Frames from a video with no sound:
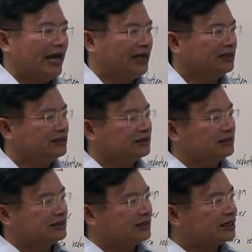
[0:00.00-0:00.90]
And
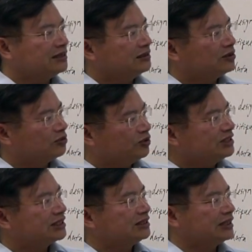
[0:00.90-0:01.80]
the second
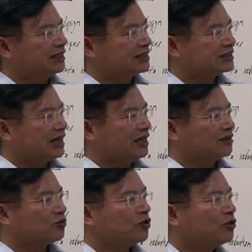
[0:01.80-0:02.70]
reason is
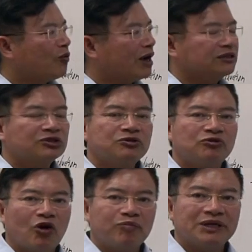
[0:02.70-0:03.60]
that we want
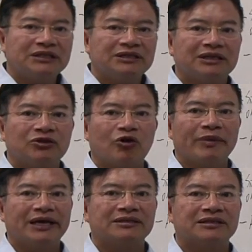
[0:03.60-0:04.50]
to open the
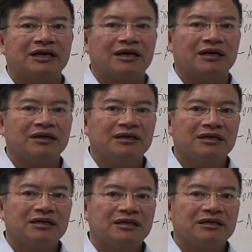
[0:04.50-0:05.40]
domains, uh,
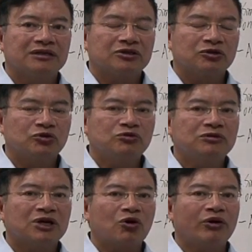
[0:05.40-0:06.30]

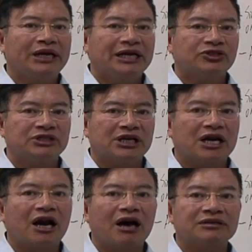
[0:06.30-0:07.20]
do the correlation
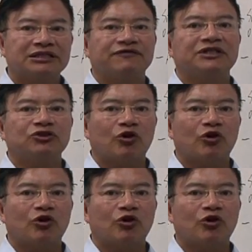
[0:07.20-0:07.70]
across different